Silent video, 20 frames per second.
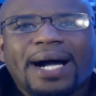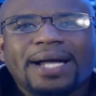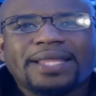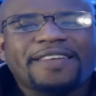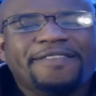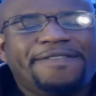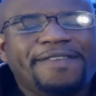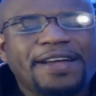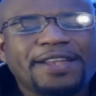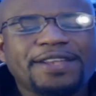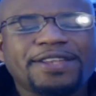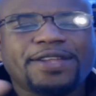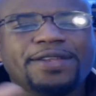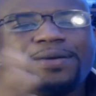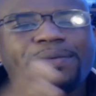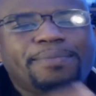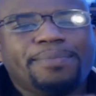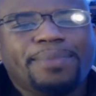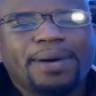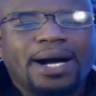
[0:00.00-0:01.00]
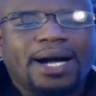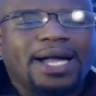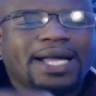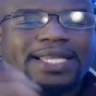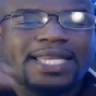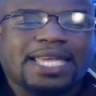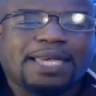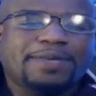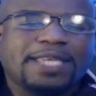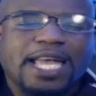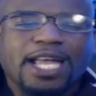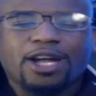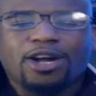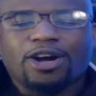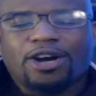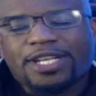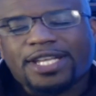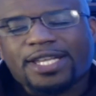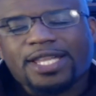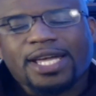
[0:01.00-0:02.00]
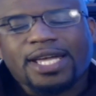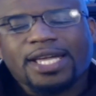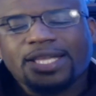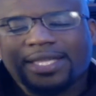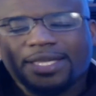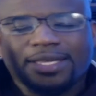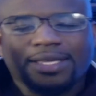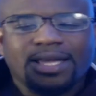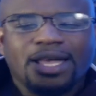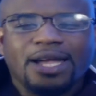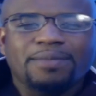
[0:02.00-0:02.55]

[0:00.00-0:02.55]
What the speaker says: defended by, I keep saying guarded like it's